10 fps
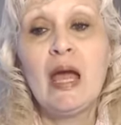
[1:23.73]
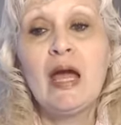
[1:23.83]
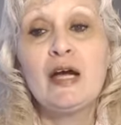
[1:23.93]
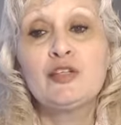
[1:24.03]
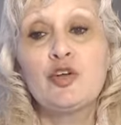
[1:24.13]

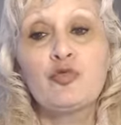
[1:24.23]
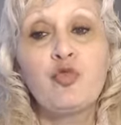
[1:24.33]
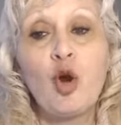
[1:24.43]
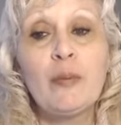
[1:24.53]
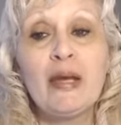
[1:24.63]
and you're
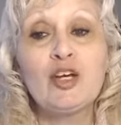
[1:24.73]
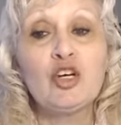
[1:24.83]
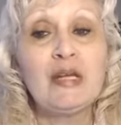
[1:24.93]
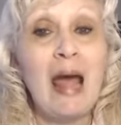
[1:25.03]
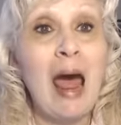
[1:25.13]
forming
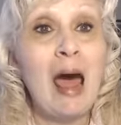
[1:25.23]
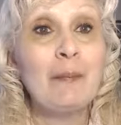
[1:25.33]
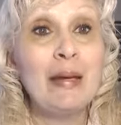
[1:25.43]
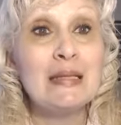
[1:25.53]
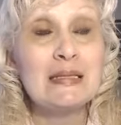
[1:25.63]
good
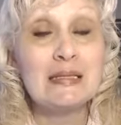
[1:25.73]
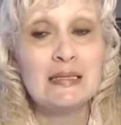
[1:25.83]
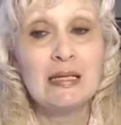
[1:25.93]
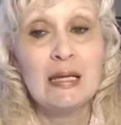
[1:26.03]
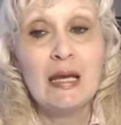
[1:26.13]
habits,